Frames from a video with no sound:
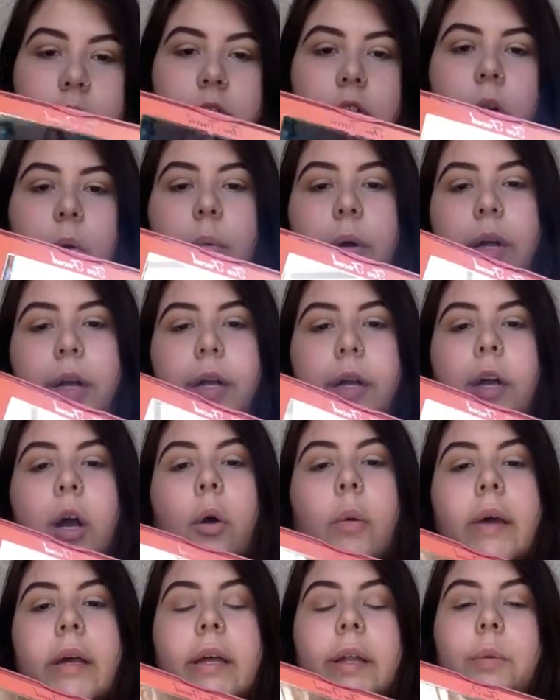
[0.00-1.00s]
So we're gonna
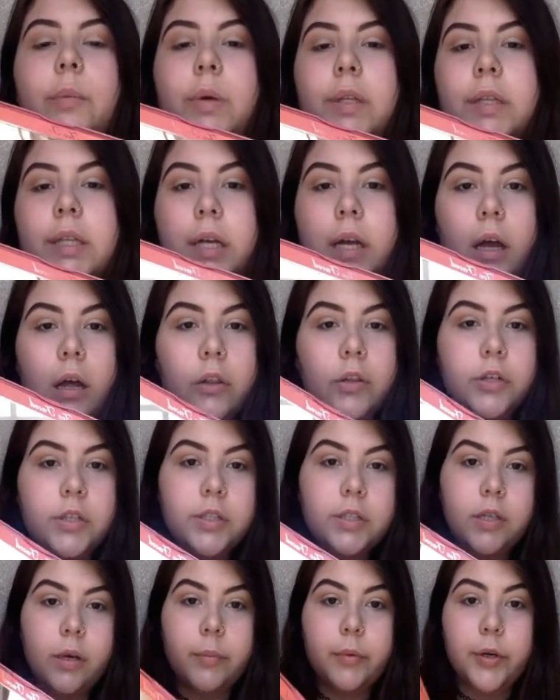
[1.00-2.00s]
go in with the color
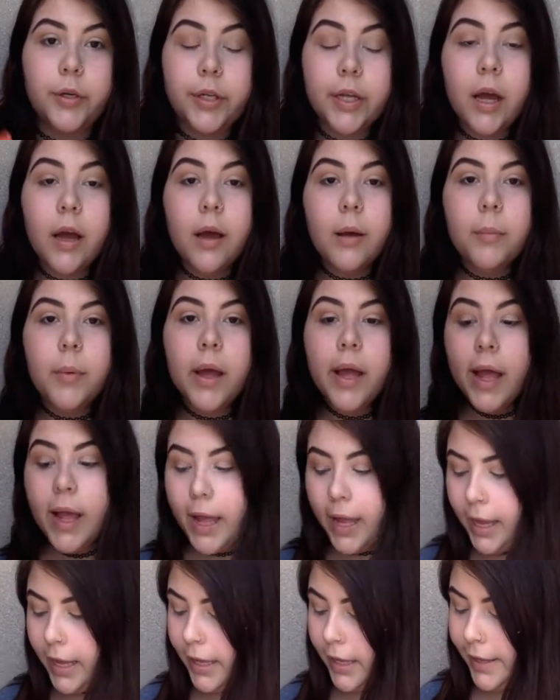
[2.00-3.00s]
Summer Yum,
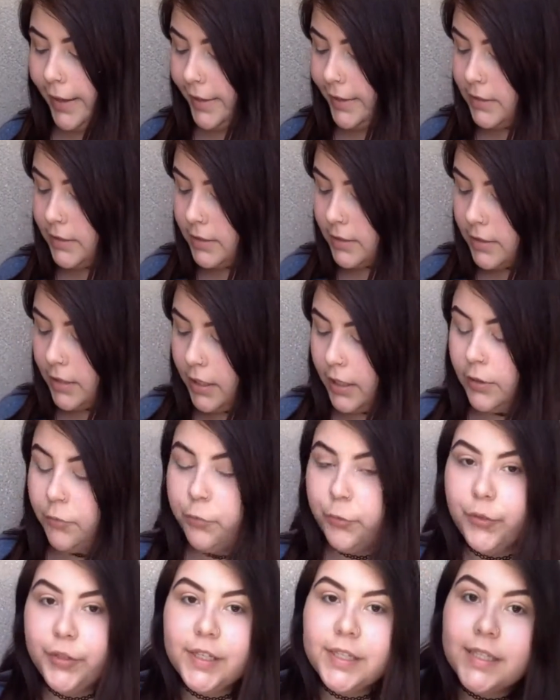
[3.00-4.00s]
and
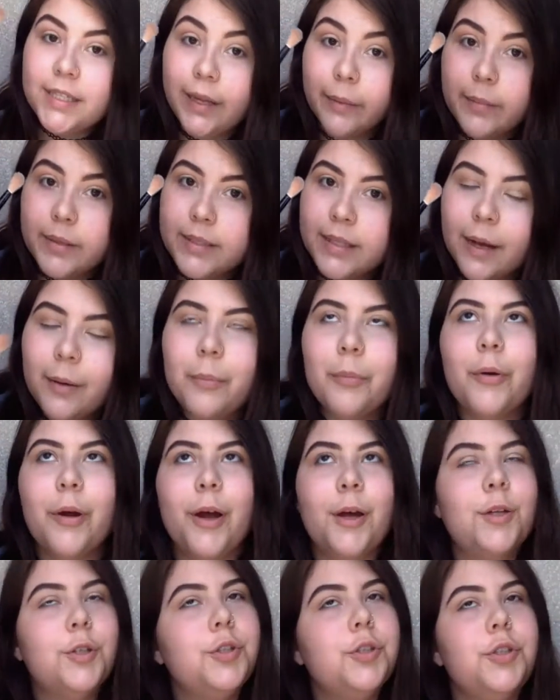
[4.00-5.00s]
with the same exact
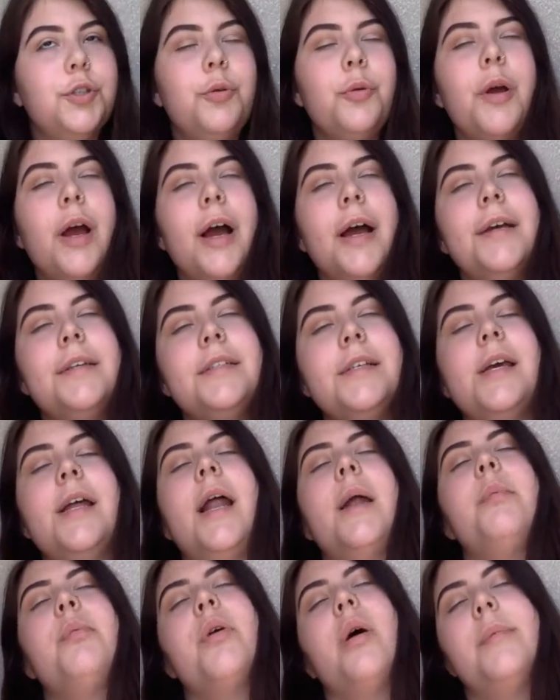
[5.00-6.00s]
brush.
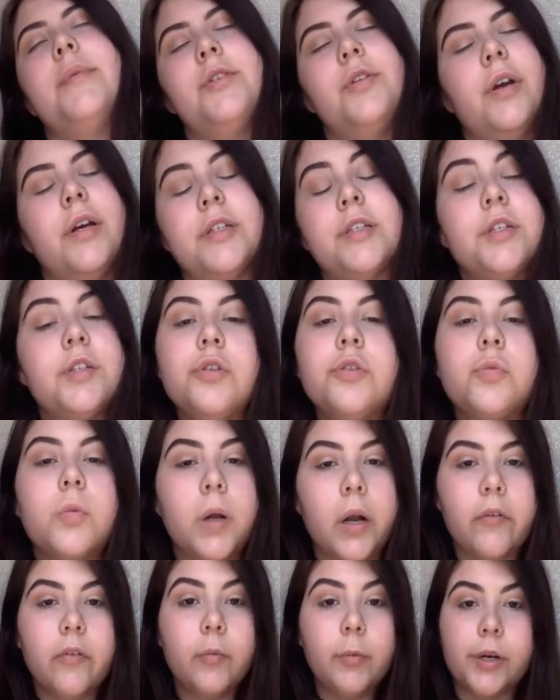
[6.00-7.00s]
I promise you guys can use
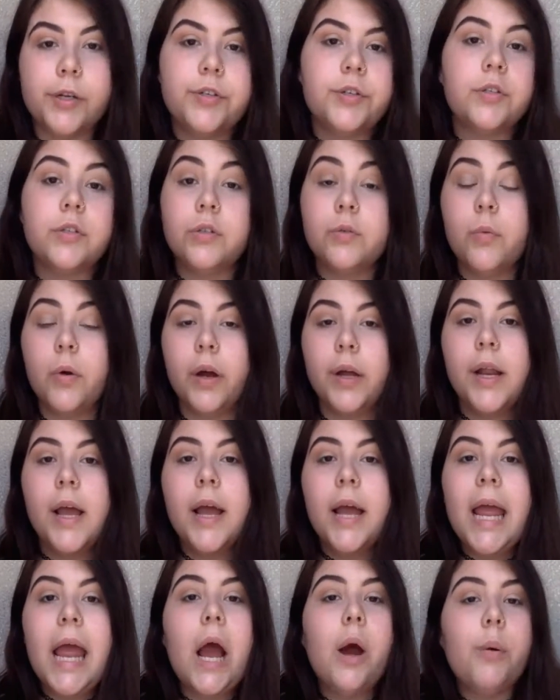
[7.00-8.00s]
whatever brushes you want,
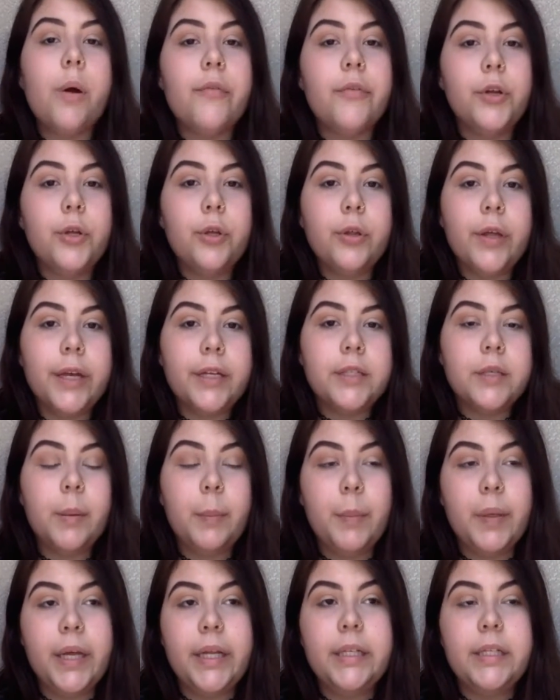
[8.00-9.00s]
however you like to
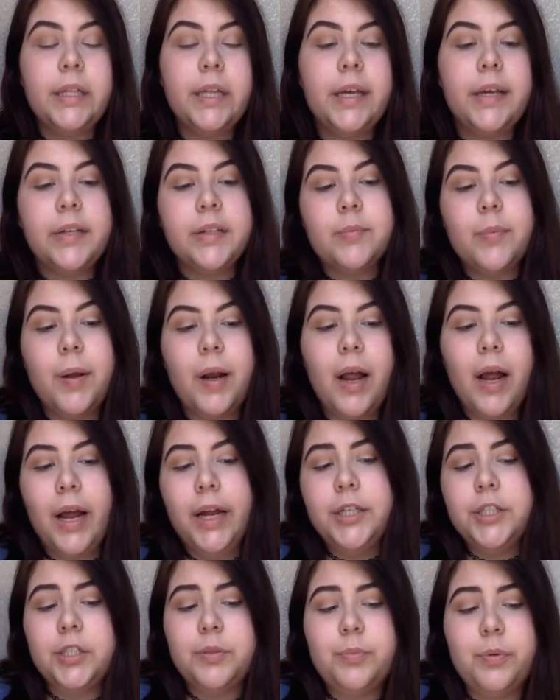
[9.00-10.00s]
blend things, but I
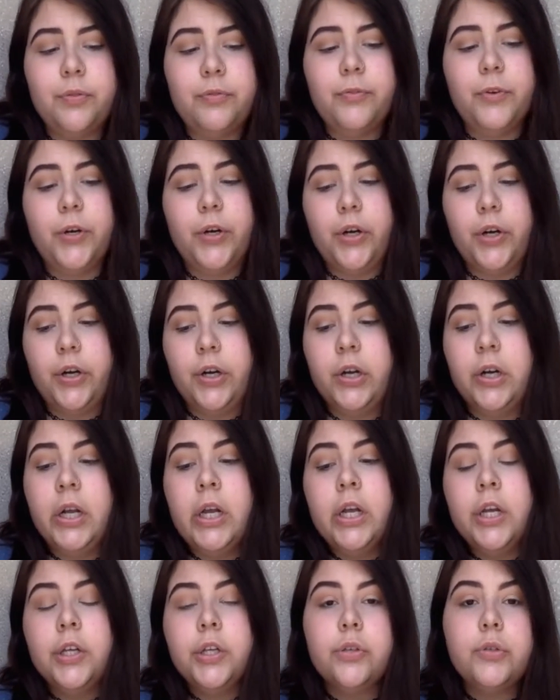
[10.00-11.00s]
just prefer
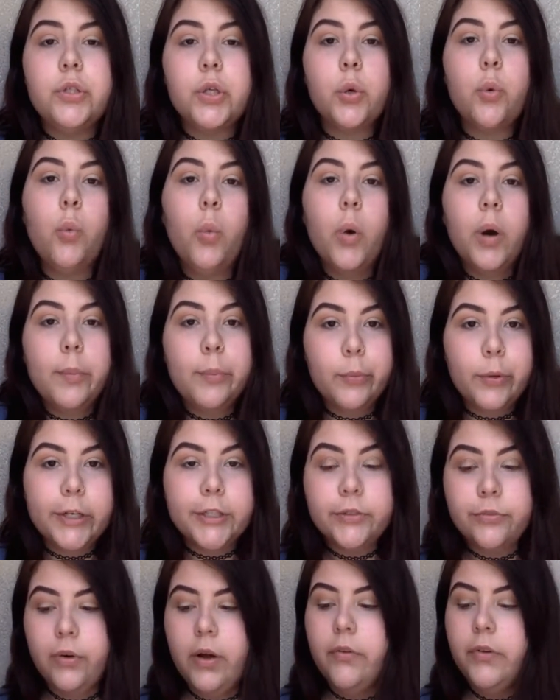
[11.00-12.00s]
using one
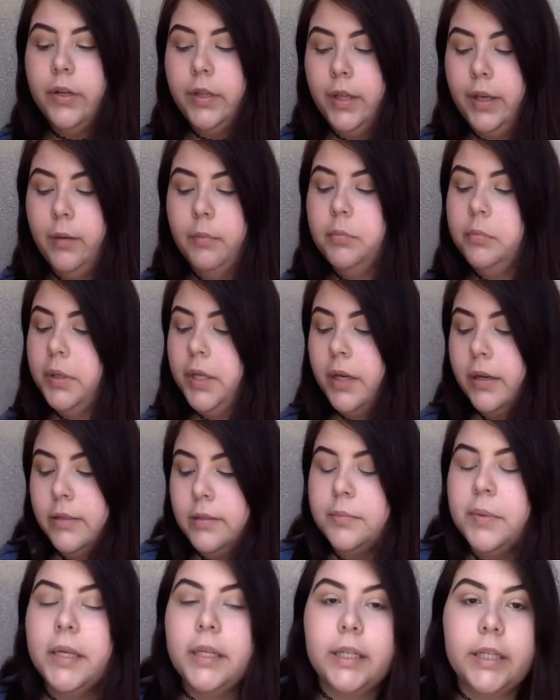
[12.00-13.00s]
brush for everything because
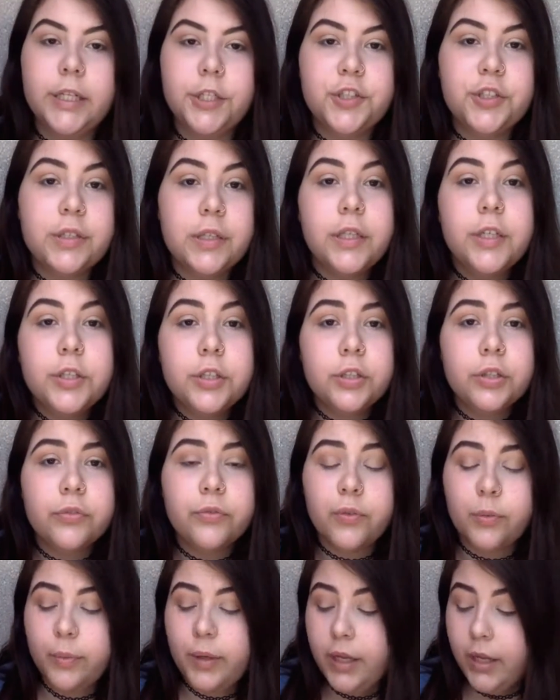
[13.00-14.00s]
mainly it's just easier
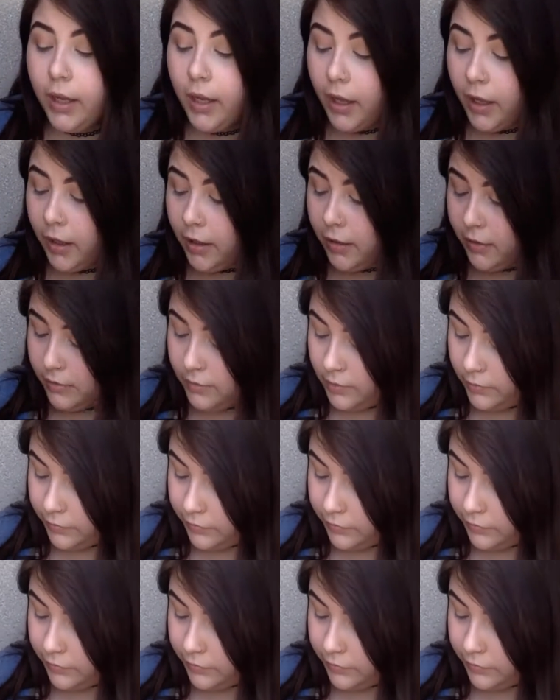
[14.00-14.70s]
for me, and